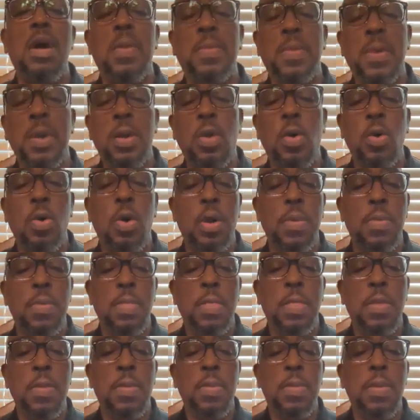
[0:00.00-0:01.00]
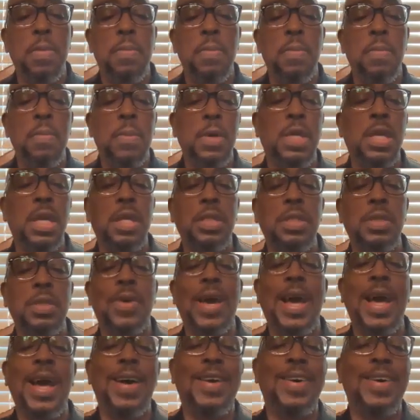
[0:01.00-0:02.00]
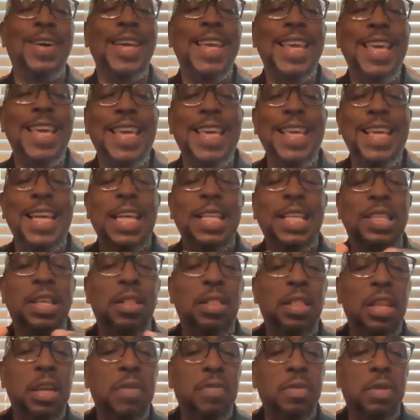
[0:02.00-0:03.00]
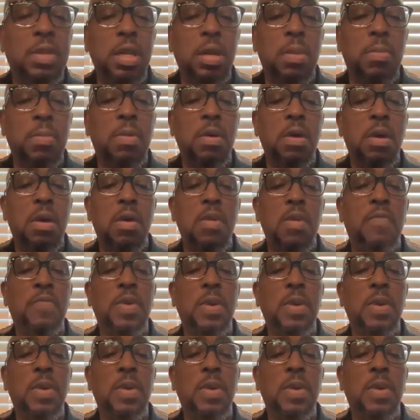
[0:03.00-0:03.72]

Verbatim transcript: of the Lord because of how he delivered them